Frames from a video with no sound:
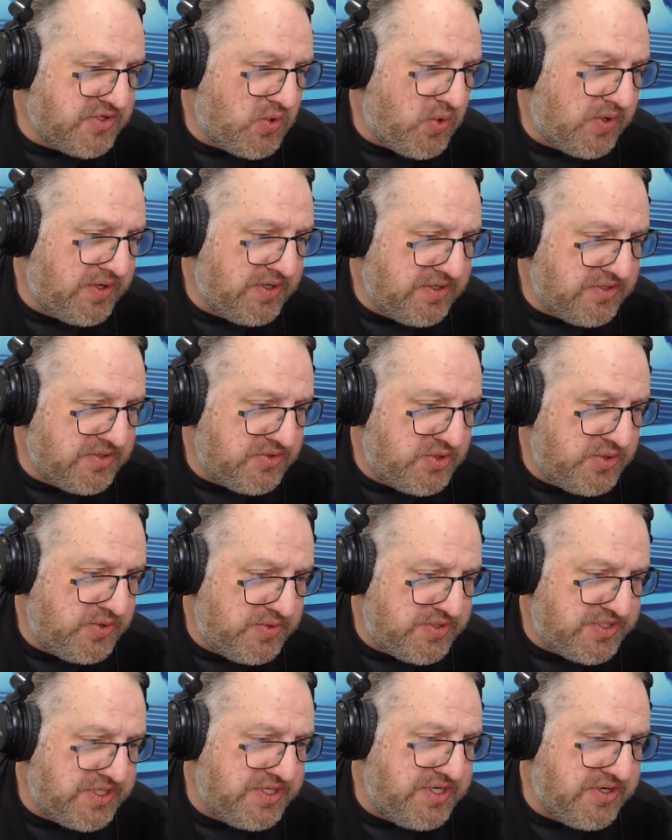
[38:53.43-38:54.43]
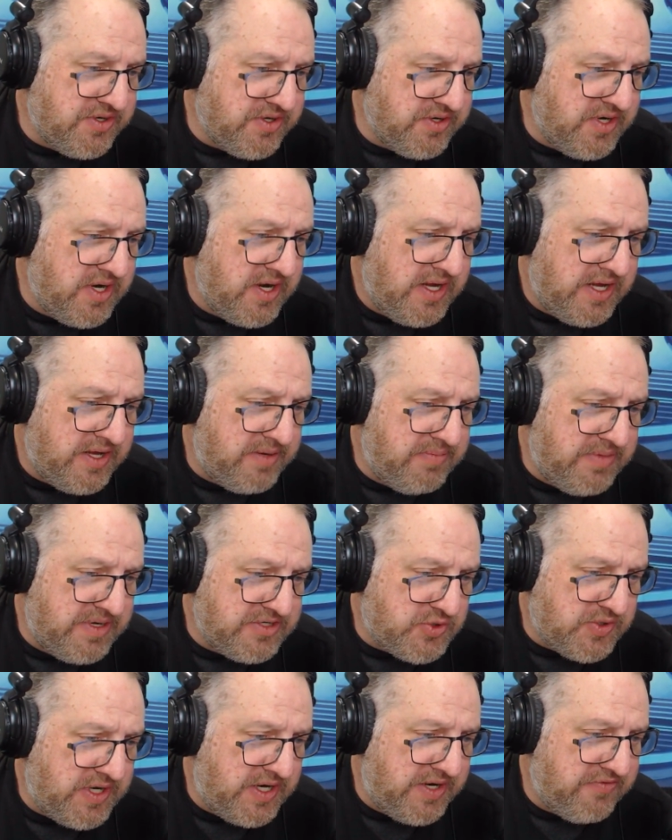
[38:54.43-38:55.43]
according to two senior
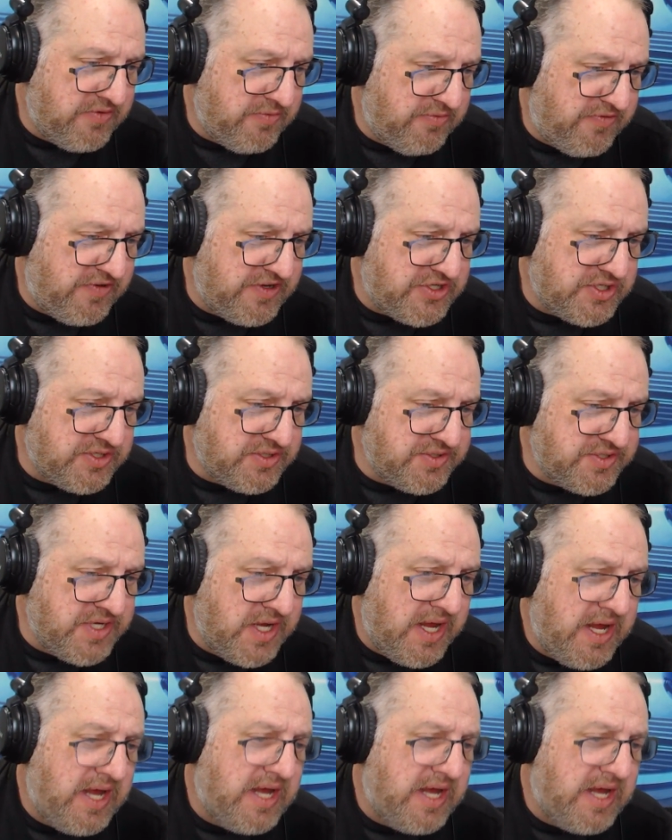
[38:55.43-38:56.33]
administrative officials.